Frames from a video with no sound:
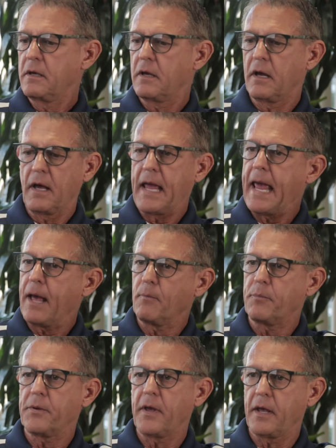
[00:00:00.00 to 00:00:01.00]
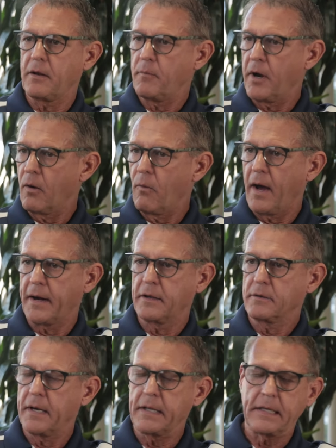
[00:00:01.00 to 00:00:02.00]
uh, hemp and
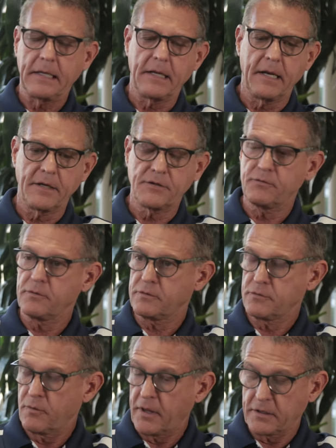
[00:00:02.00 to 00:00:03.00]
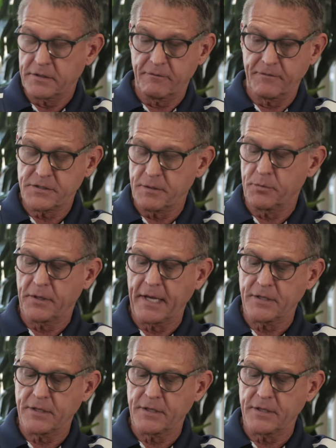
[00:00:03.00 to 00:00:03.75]
marijuana, right? And it's, it's a relatively simple